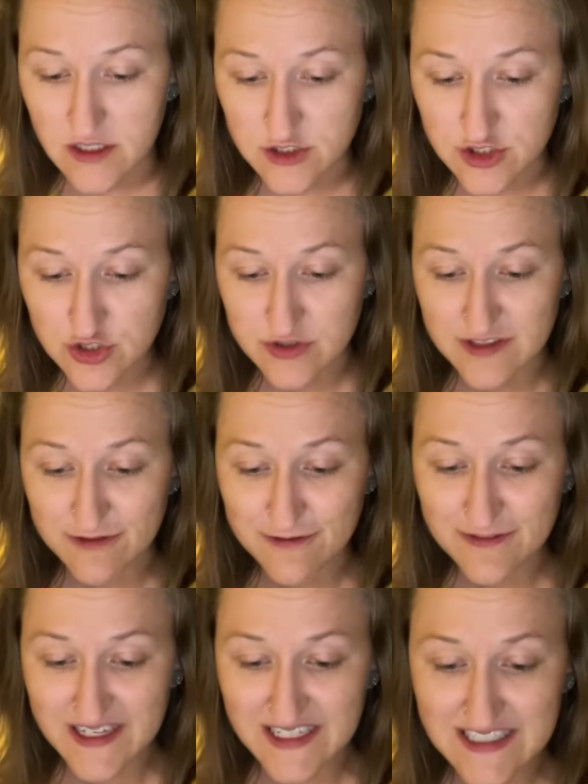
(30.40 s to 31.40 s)
to
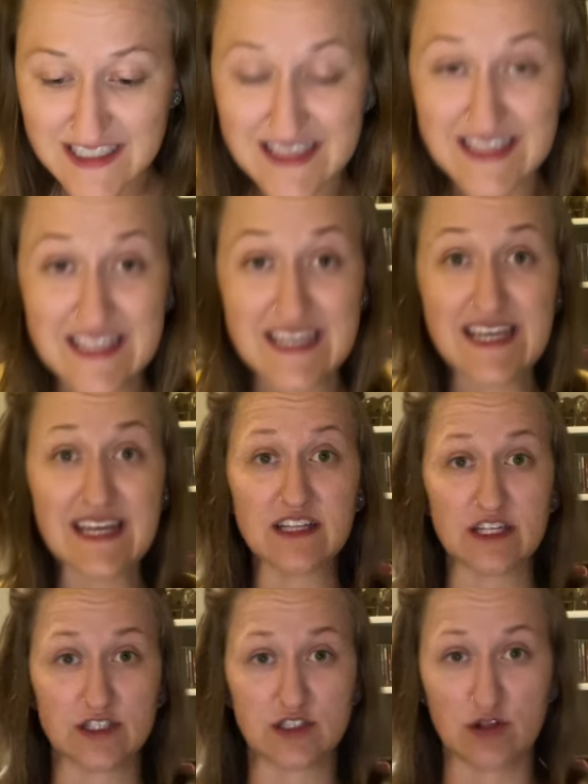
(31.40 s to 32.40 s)
defeat the
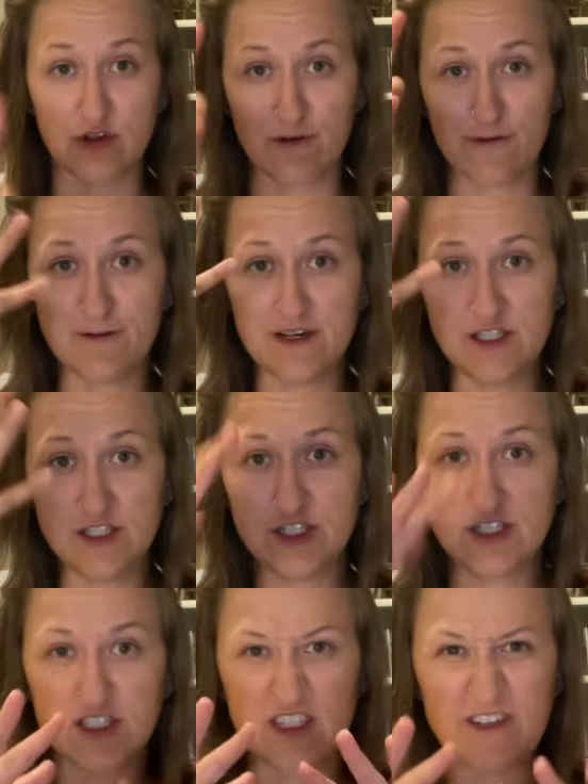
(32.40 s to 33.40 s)
English. So the
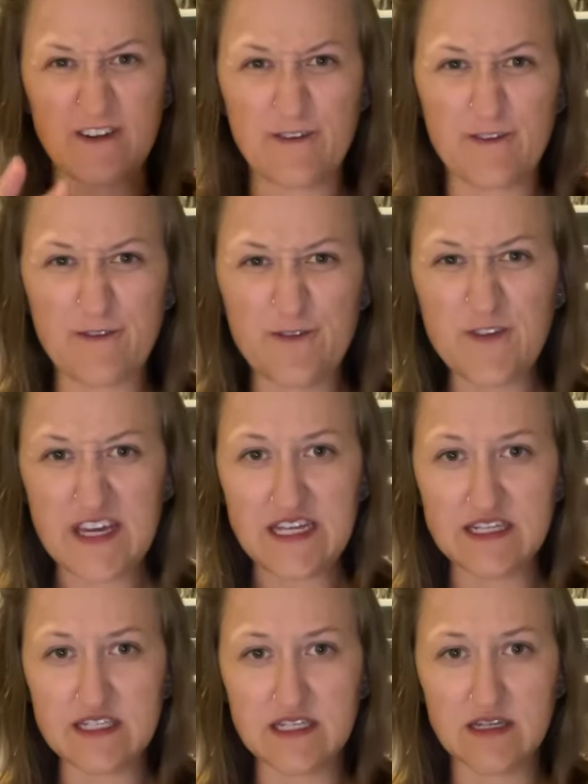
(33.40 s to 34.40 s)
French to
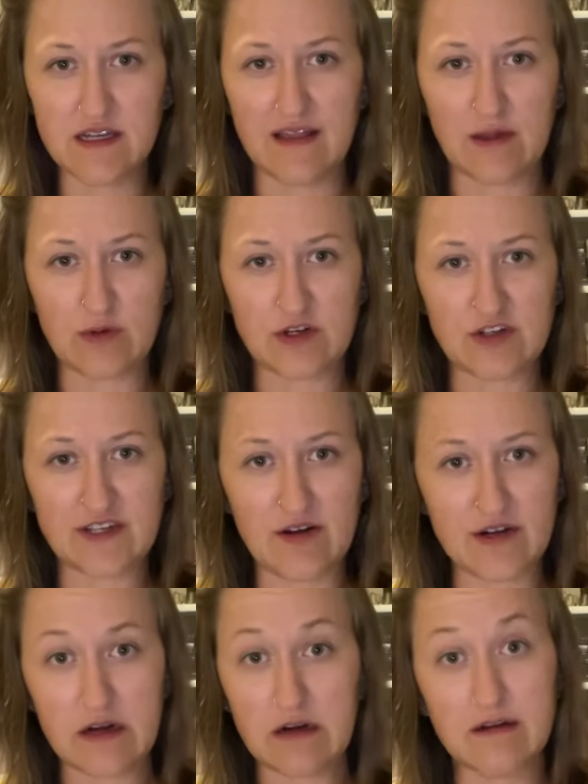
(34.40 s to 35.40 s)
defeat, and then when you're down
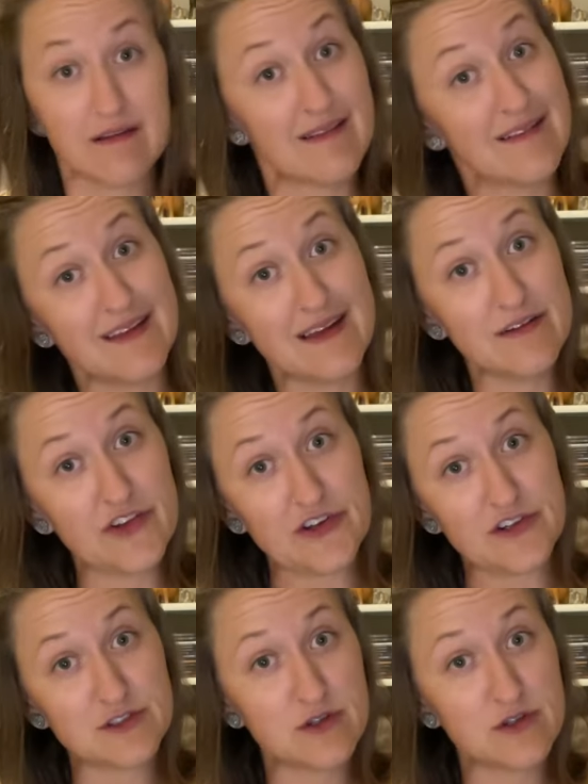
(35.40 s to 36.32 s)
here, the English.